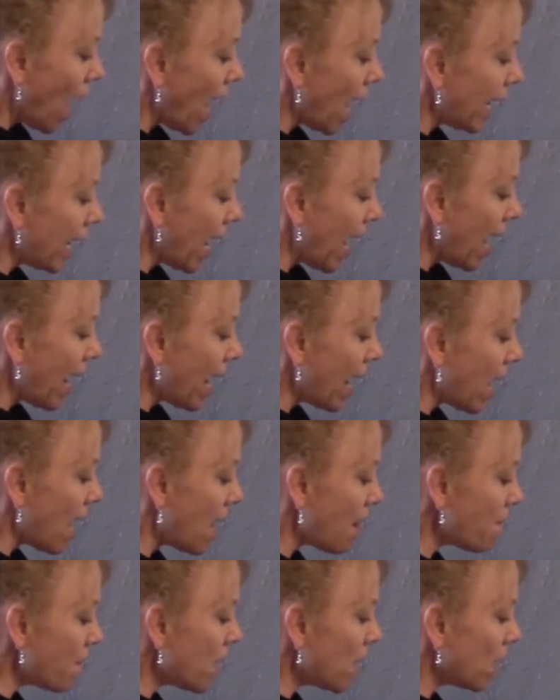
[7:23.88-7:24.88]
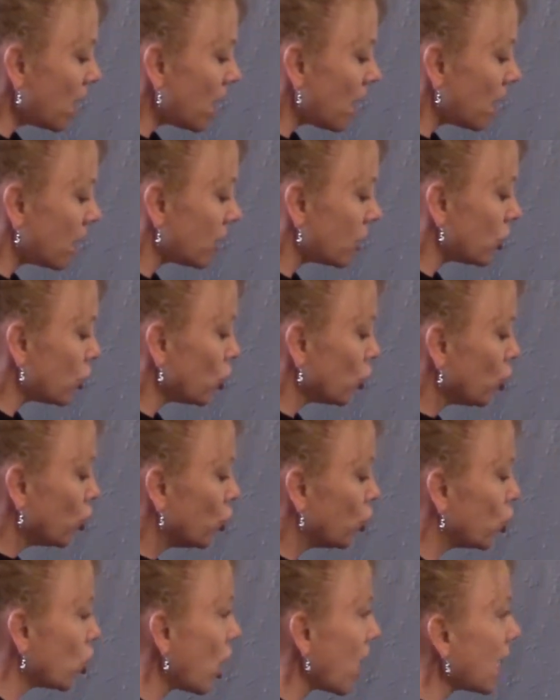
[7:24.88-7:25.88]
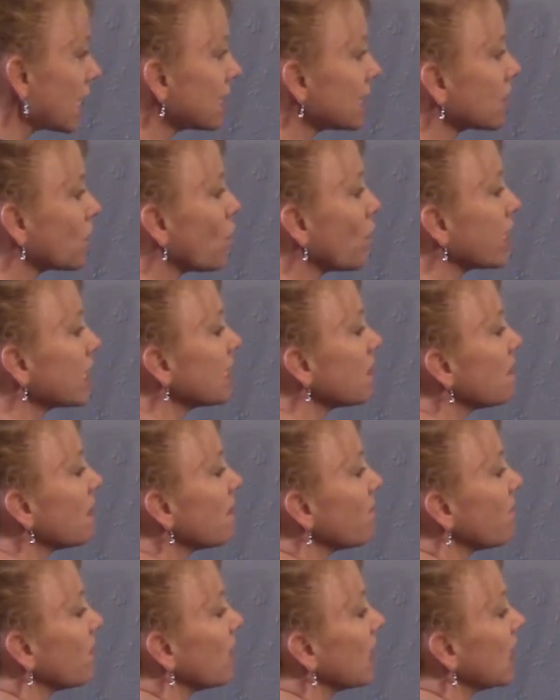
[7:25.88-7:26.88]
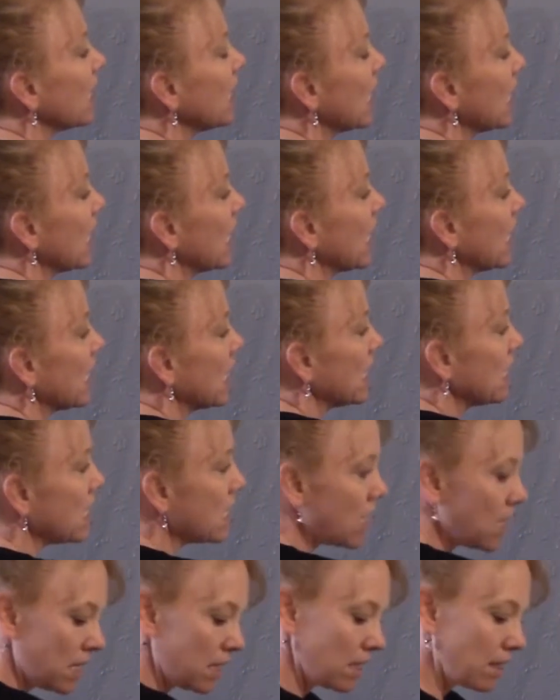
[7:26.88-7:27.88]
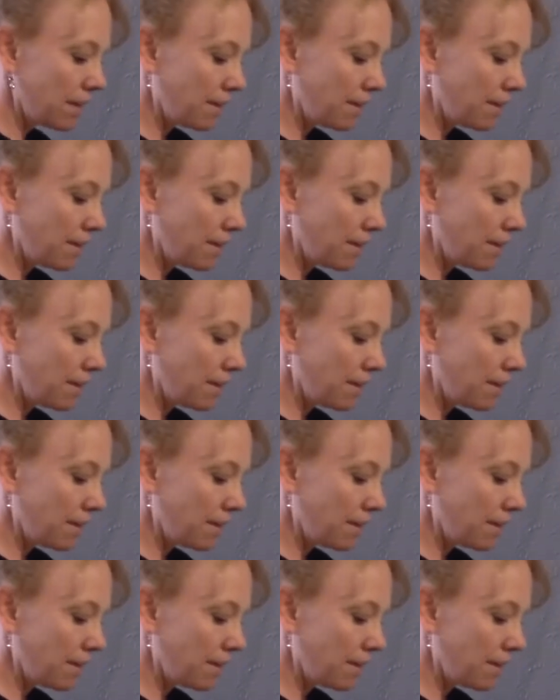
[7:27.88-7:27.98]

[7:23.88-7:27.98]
I am just going to be filling in